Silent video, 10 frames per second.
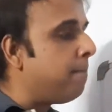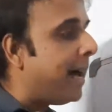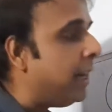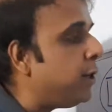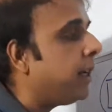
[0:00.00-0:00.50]

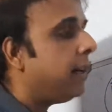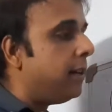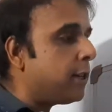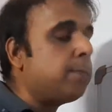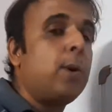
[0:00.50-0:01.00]
biological
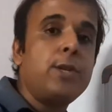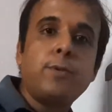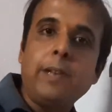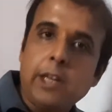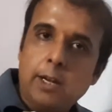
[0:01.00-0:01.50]
response
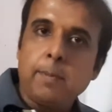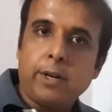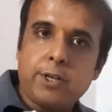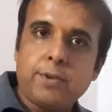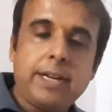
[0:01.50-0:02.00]
will
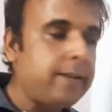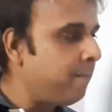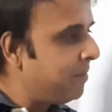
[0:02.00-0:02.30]
emerge, right?